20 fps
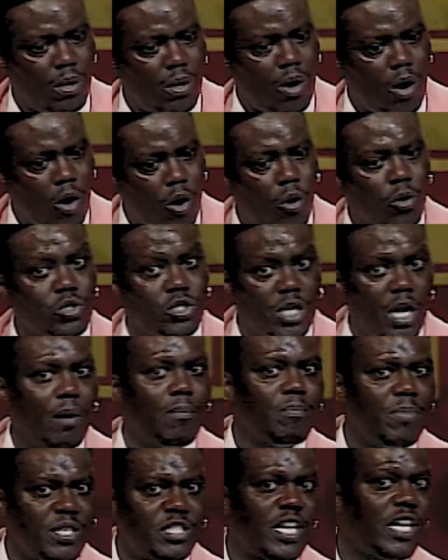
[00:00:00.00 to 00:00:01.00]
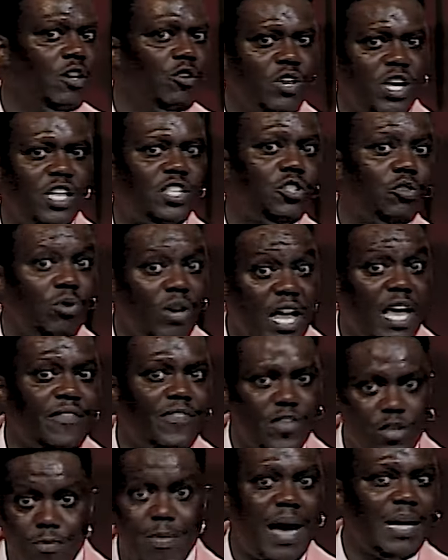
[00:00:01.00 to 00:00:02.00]
Old oh, some bitch ain't no need you leaving.
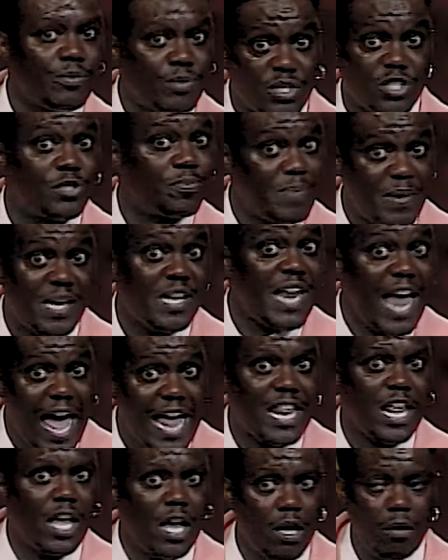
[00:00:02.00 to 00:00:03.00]
You might as well spend the night here.